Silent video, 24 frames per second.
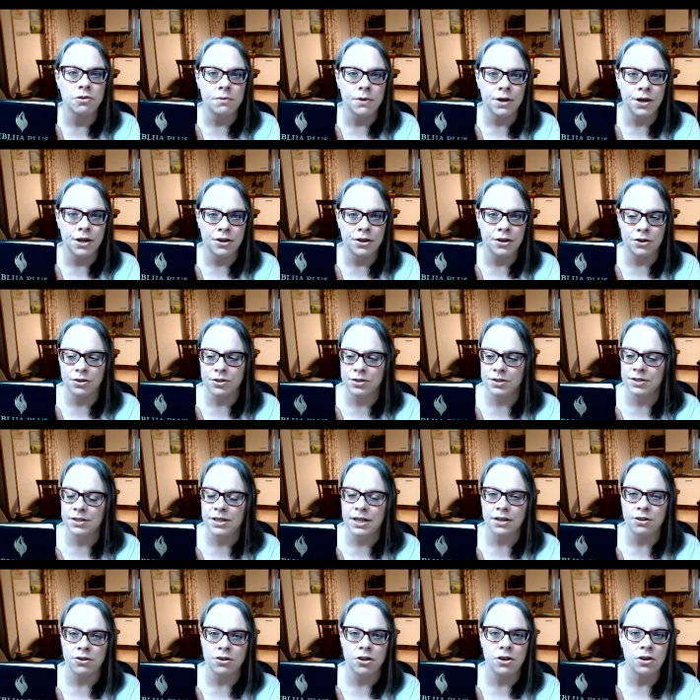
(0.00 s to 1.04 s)
American
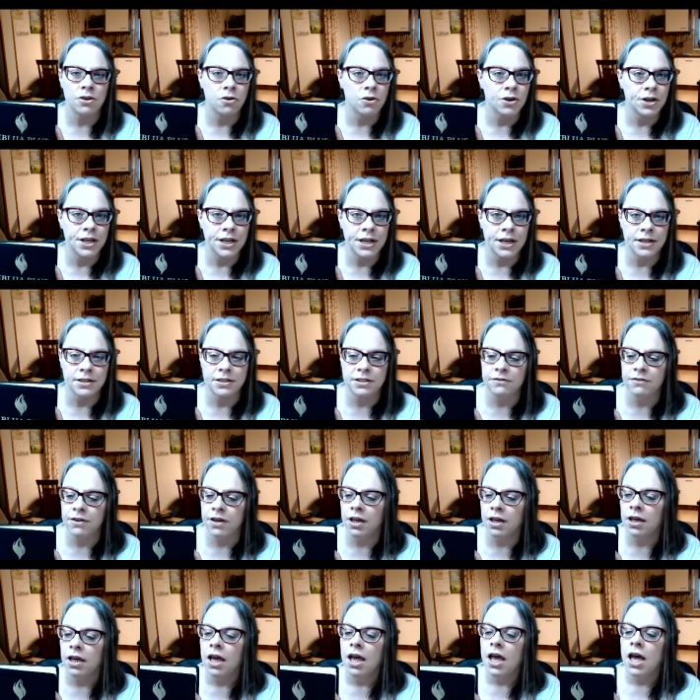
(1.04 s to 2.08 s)
Standard or ESV.